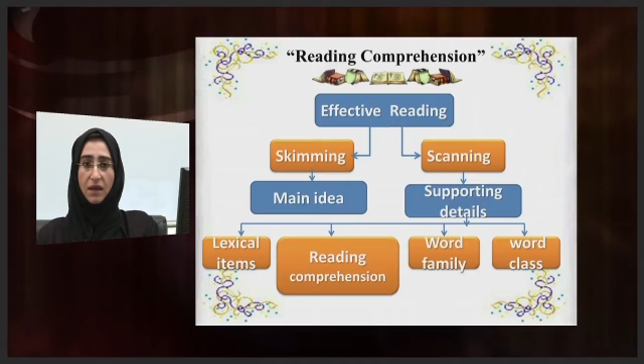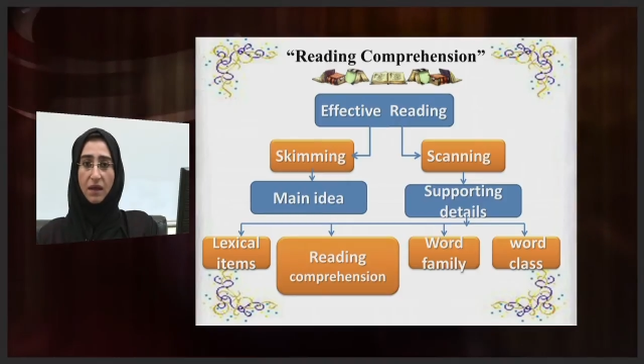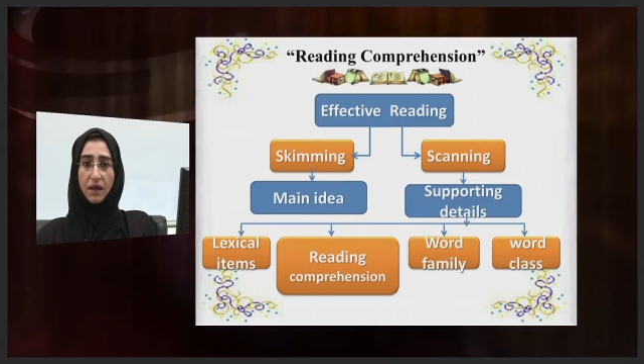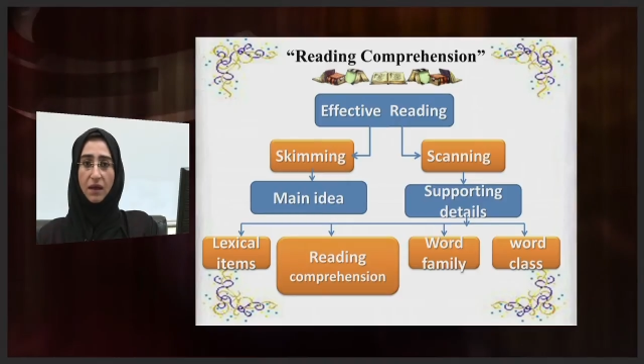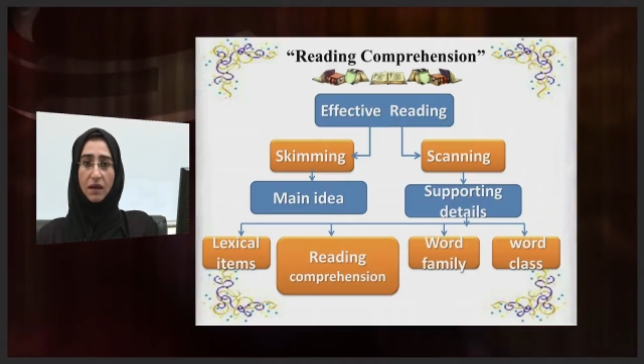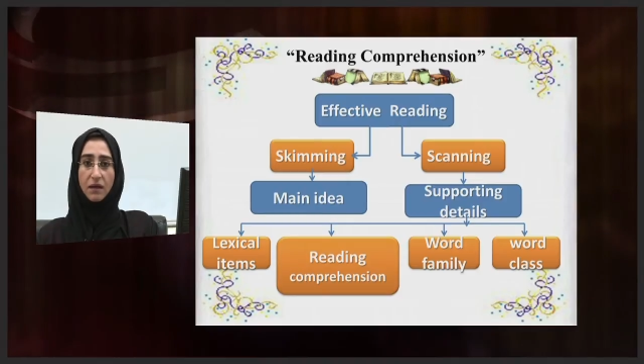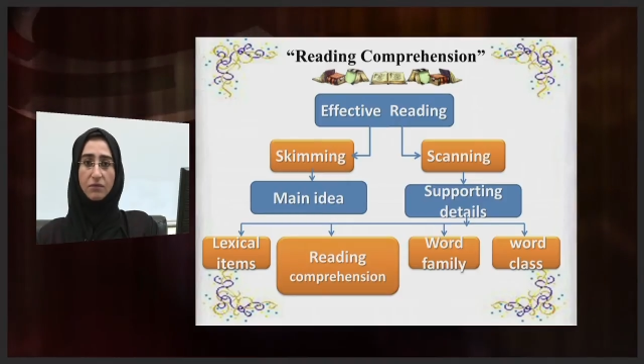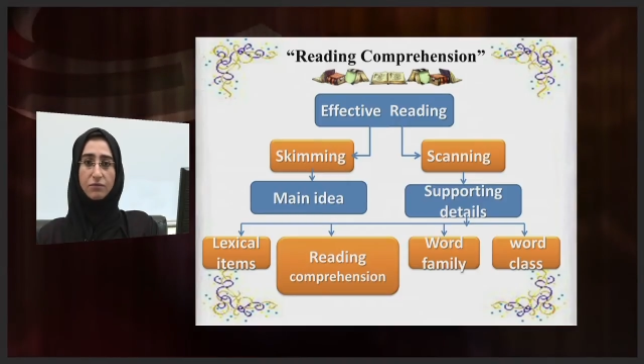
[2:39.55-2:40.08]

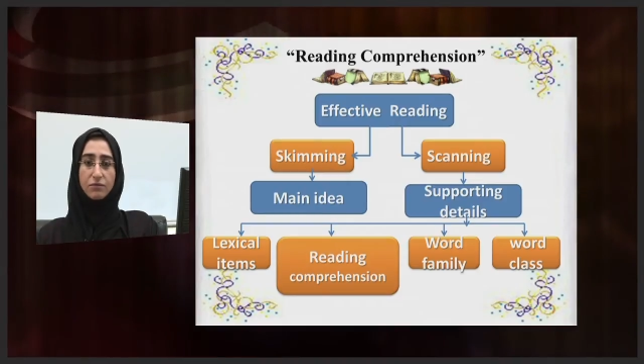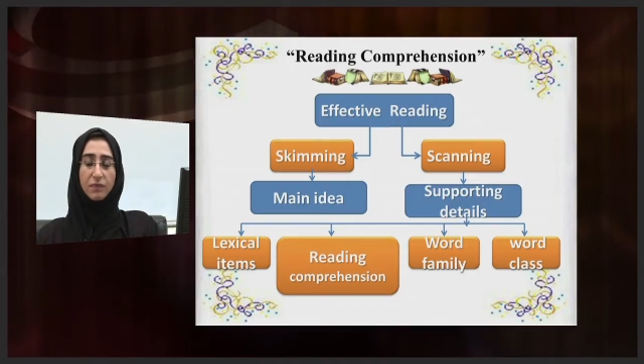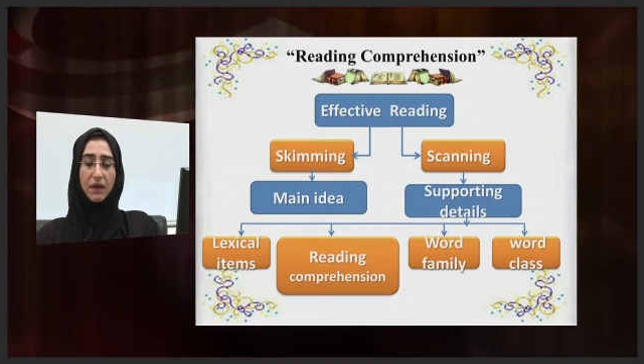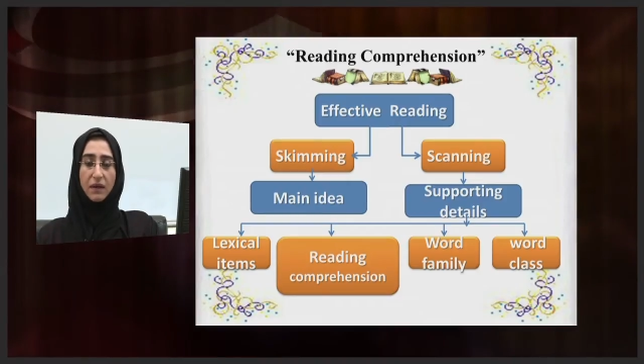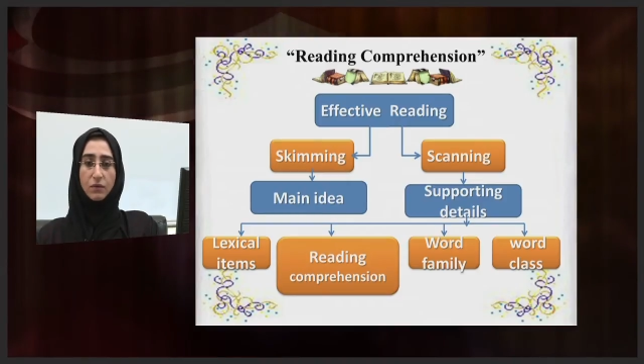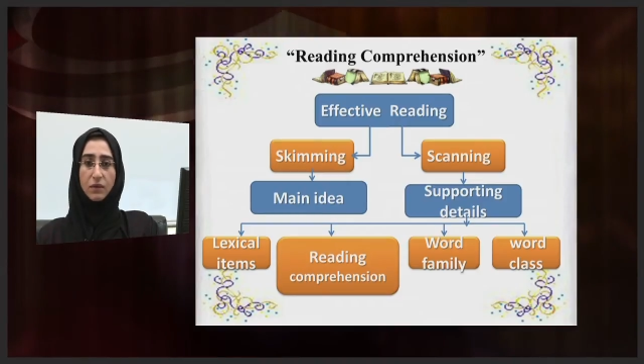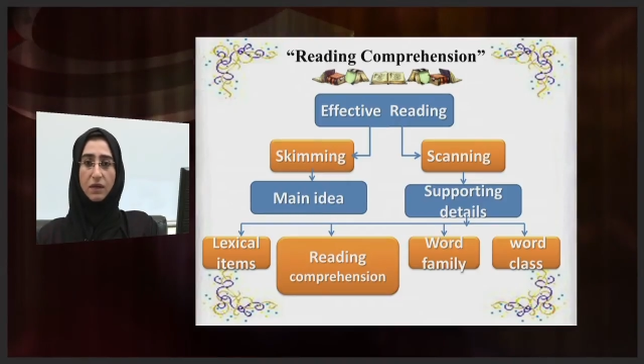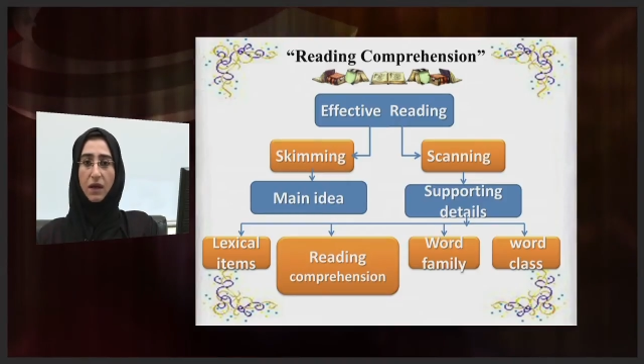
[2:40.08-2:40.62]
and
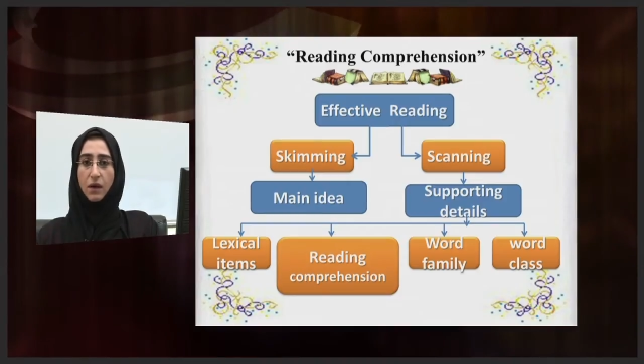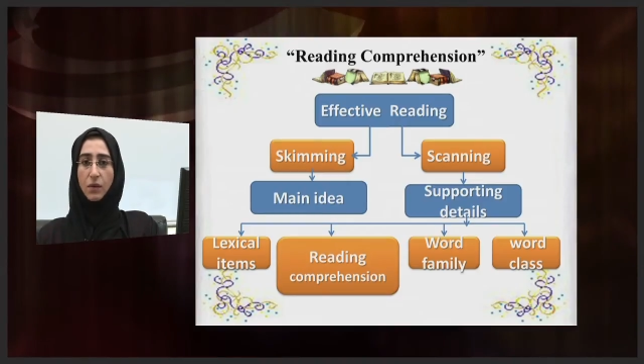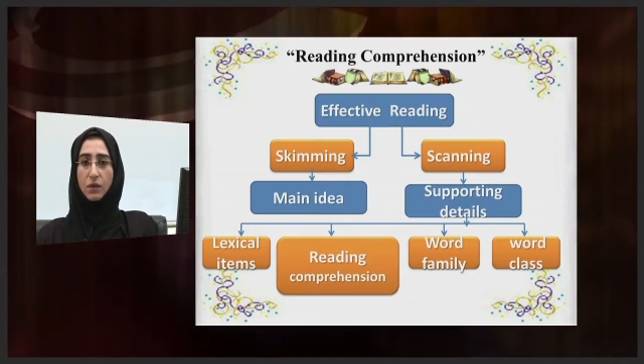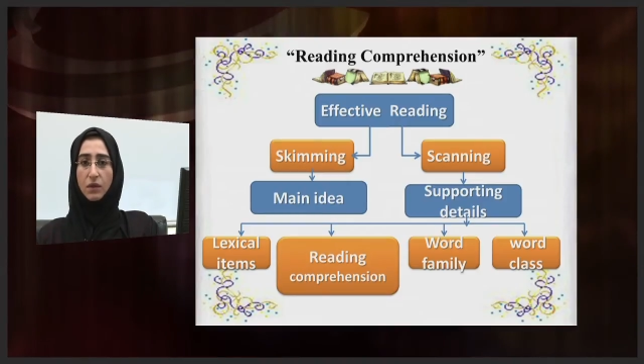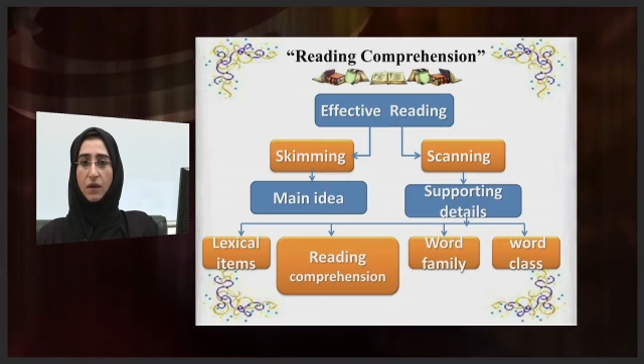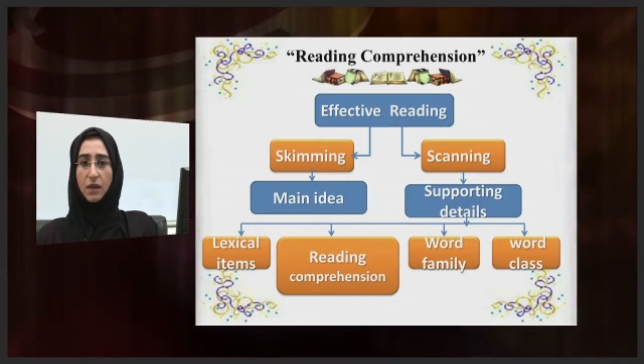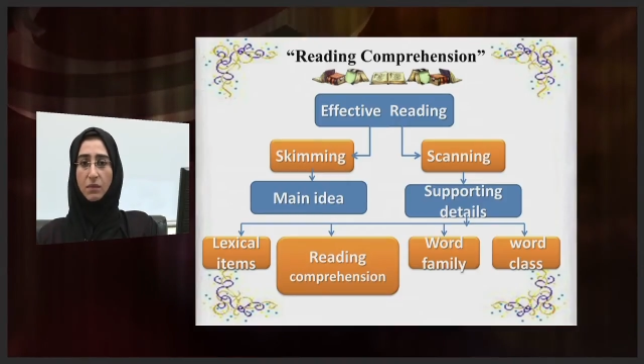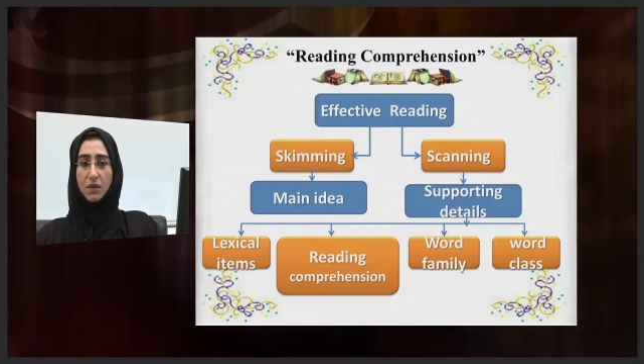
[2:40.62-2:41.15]

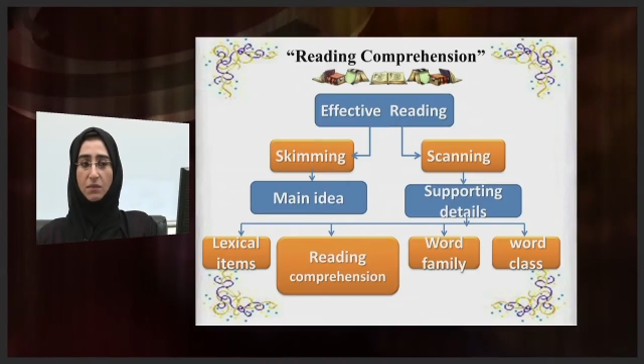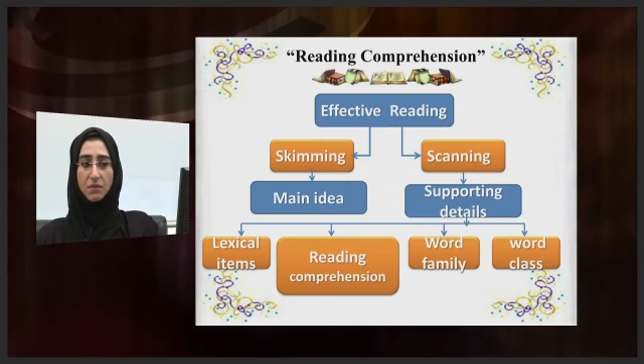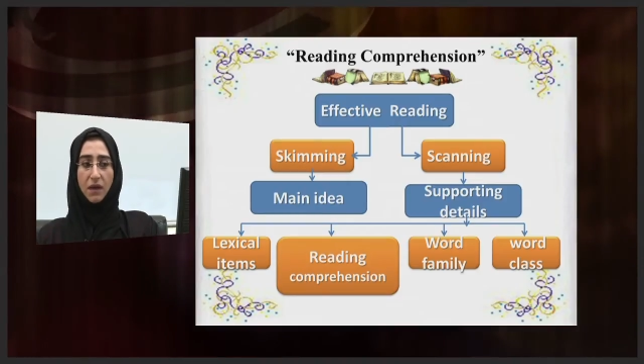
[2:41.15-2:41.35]
what I mean